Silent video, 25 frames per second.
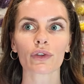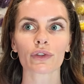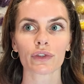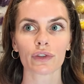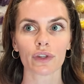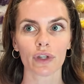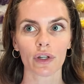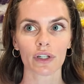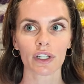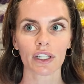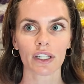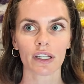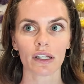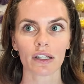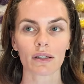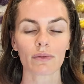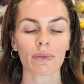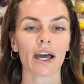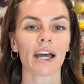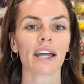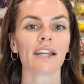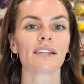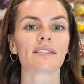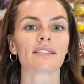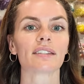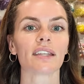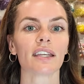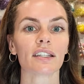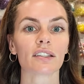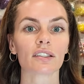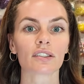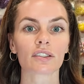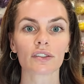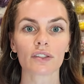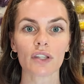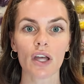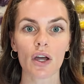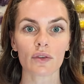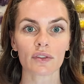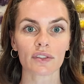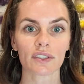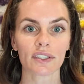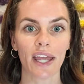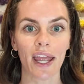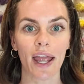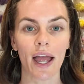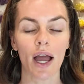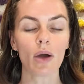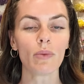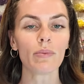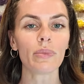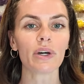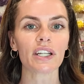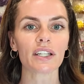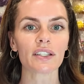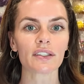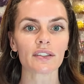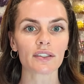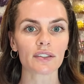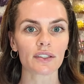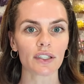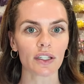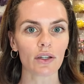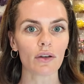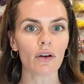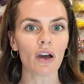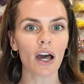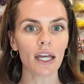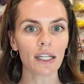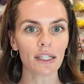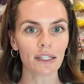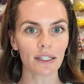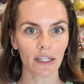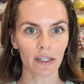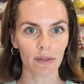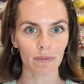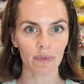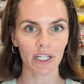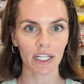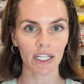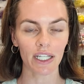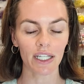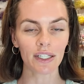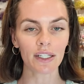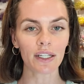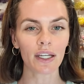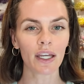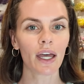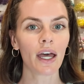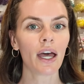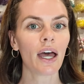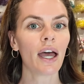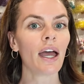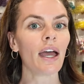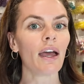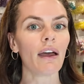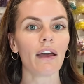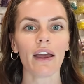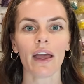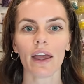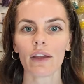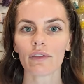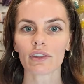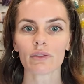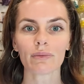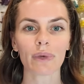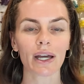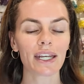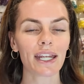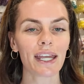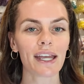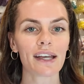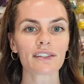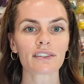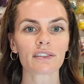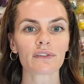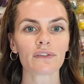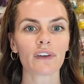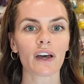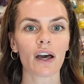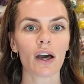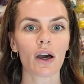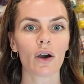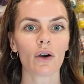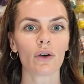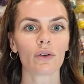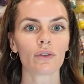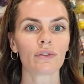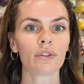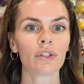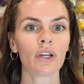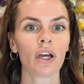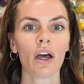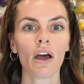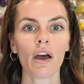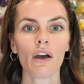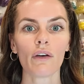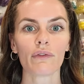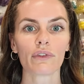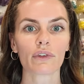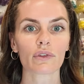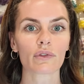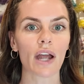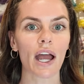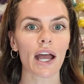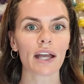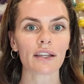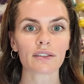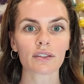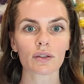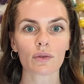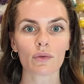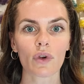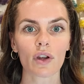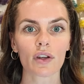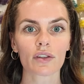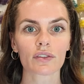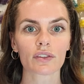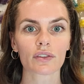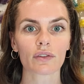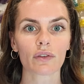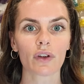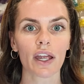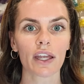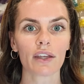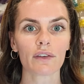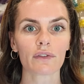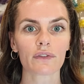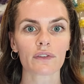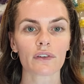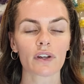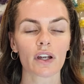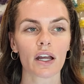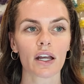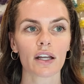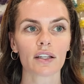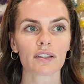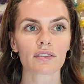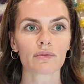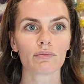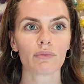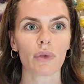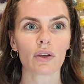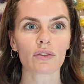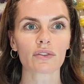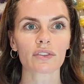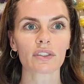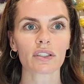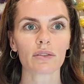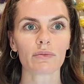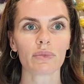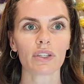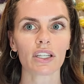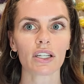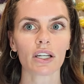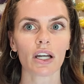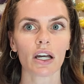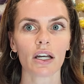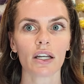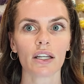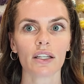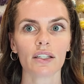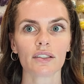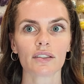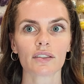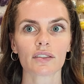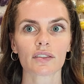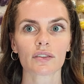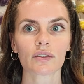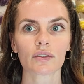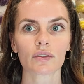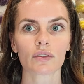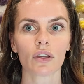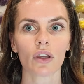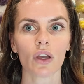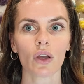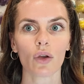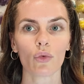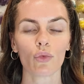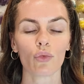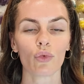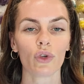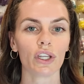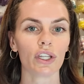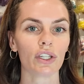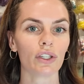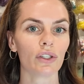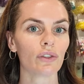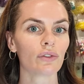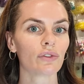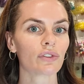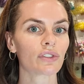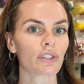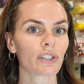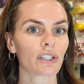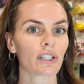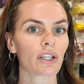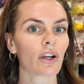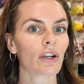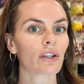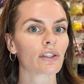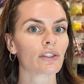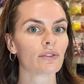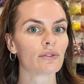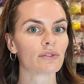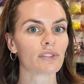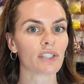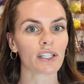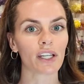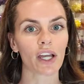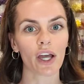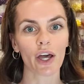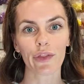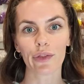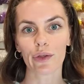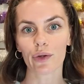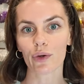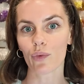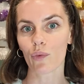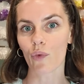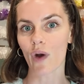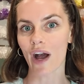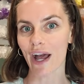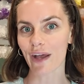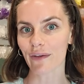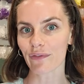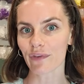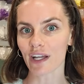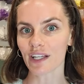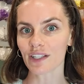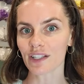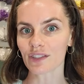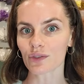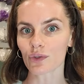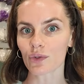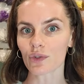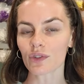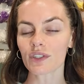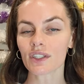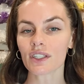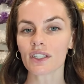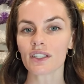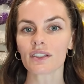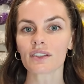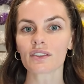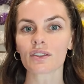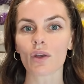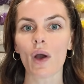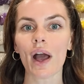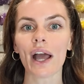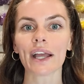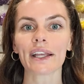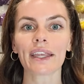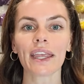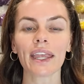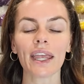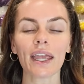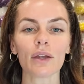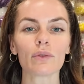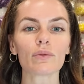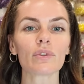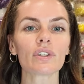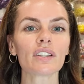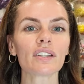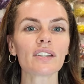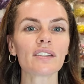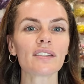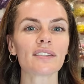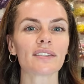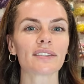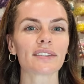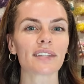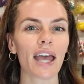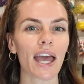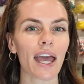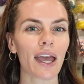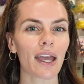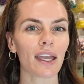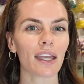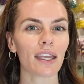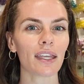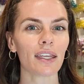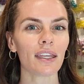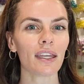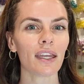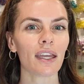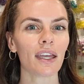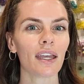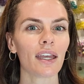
30 gigabytes, it slows down, but it's still unlimited. Everybody has a phone. Verizon works great for us, mostly because we usually are using other Wi-Fi sources. So I can't really say